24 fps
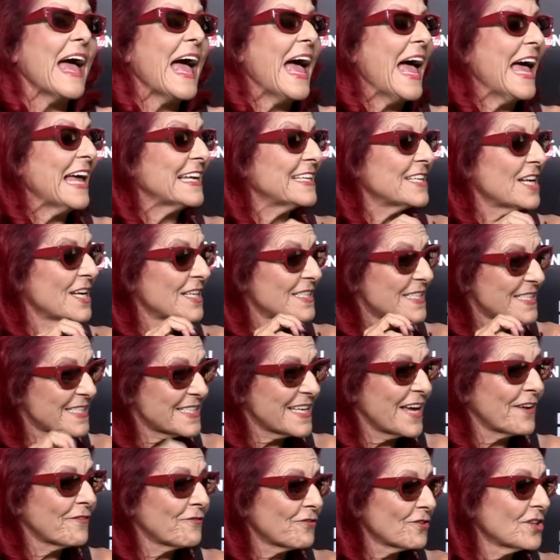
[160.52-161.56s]
And
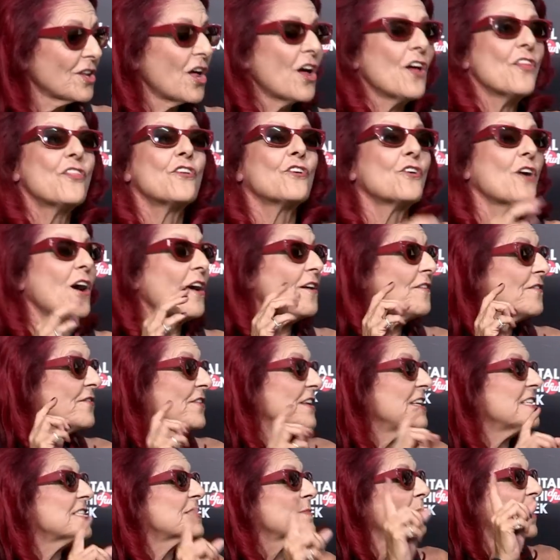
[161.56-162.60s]
several other of
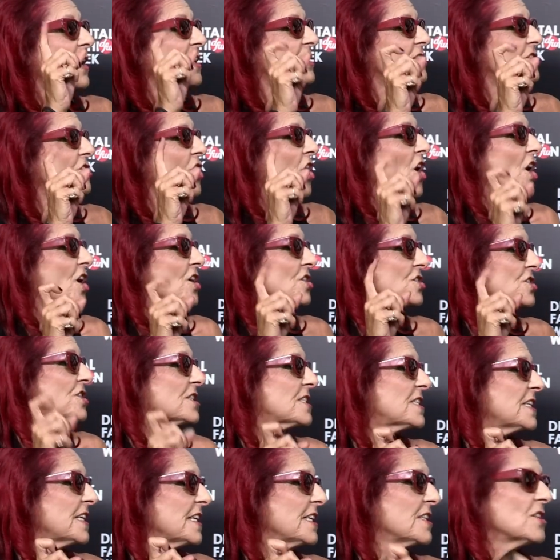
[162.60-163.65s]
these montage
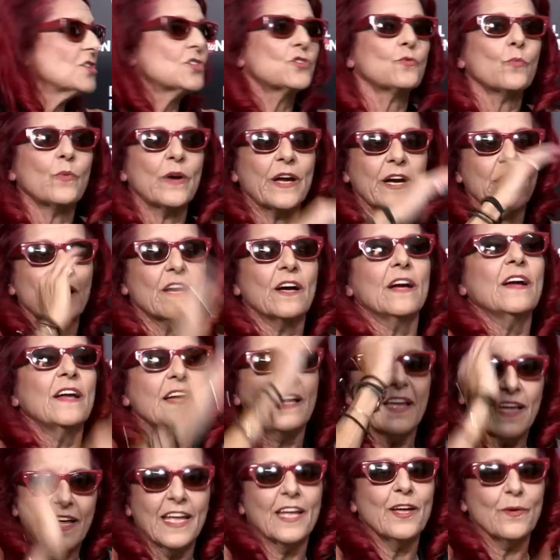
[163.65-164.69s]
scenes where
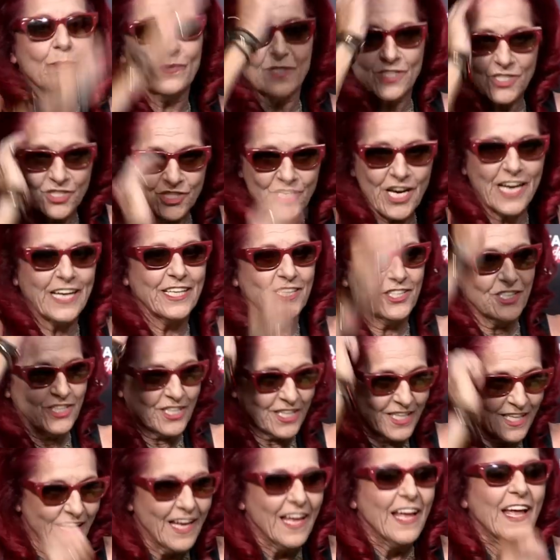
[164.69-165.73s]
it was
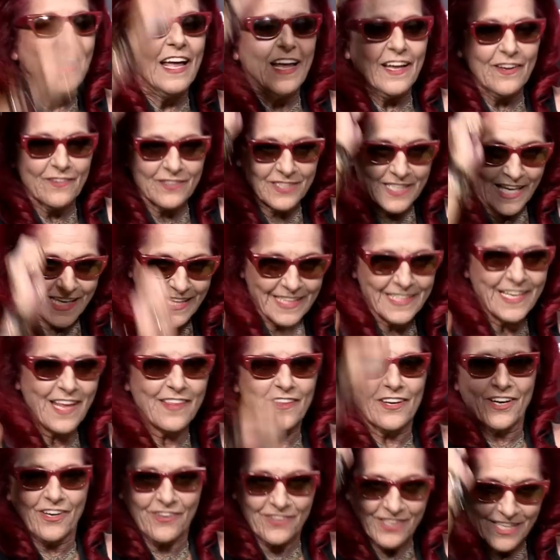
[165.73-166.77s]
changing, it was like
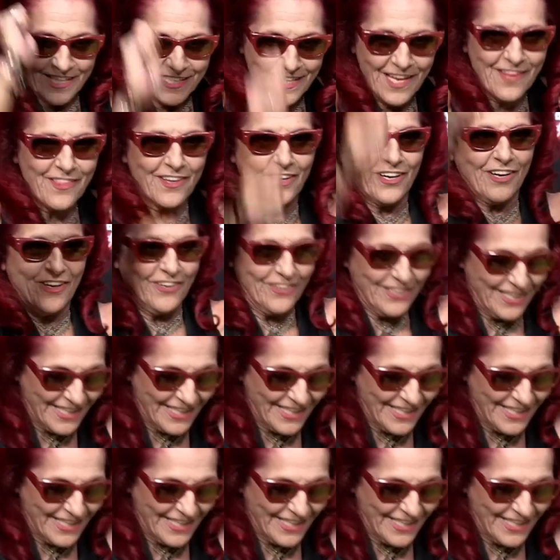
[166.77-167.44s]
another coat, another coat,